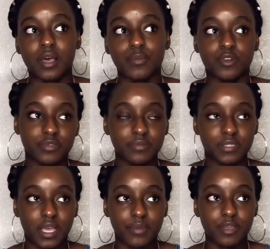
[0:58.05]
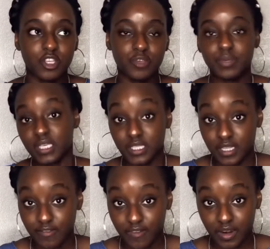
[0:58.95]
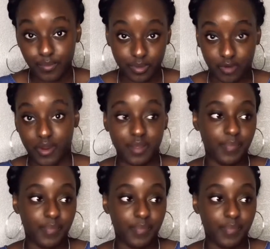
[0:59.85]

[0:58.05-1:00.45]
Christmas time, it should be easy to find a book, right?